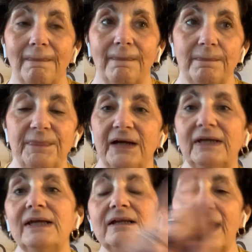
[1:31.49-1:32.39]
the
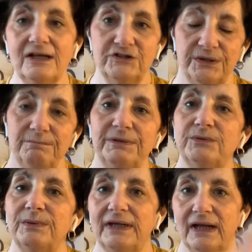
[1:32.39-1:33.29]
connection
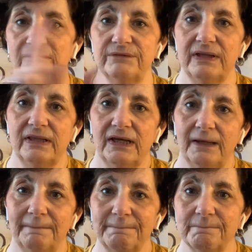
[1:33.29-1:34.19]
between
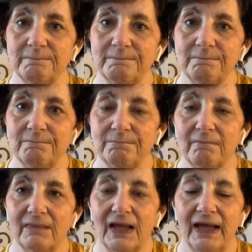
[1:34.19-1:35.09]
everything.
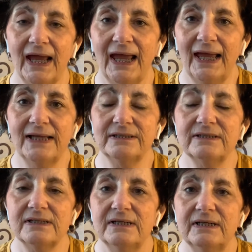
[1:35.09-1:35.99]
And
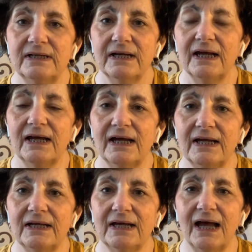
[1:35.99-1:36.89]

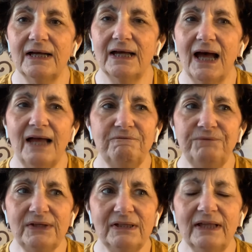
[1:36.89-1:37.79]
I
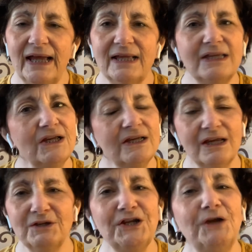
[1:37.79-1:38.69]
feel like,
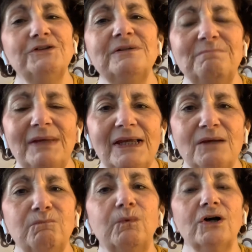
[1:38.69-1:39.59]
to
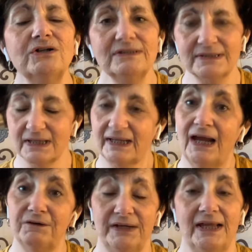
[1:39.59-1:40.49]
me, words
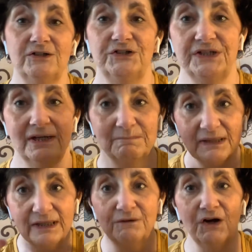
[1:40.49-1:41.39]
carry energy,
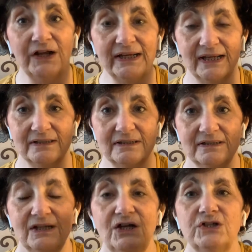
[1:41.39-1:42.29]
clairaudient.
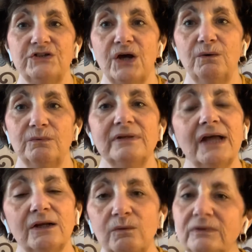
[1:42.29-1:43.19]
So
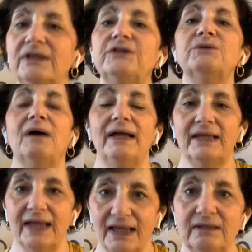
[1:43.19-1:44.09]
not only do I
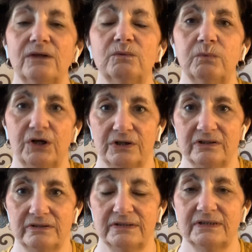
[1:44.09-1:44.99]
get the
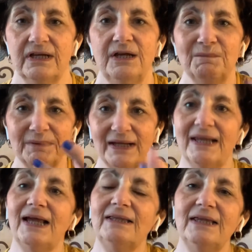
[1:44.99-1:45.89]
words, but I
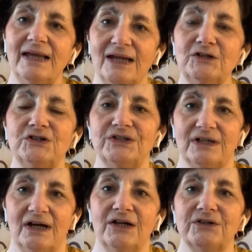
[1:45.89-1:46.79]
get the energy
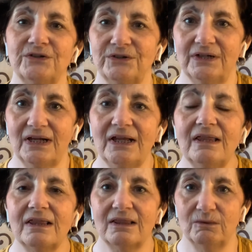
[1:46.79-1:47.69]
underneath
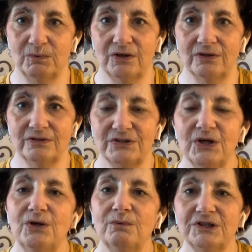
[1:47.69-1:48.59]
the words,
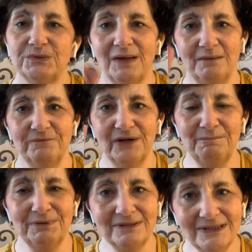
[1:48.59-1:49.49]
which is why I'm very
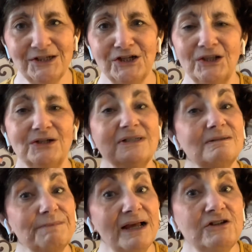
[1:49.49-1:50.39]
particular,
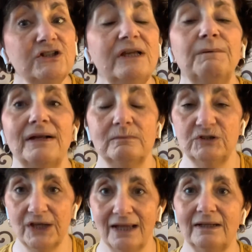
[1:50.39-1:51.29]
especially when I'm
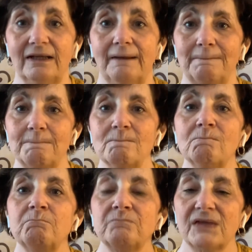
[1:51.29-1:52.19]
channeling,
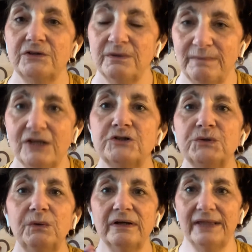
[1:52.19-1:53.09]
to make
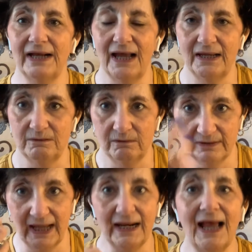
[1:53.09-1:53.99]
sure that
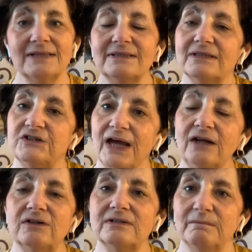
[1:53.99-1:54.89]
as the
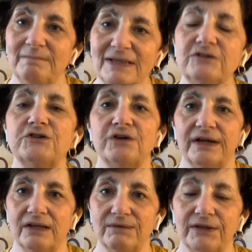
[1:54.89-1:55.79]
channel, as the messenger, I
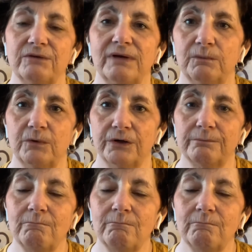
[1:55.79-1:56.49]
give out the right word.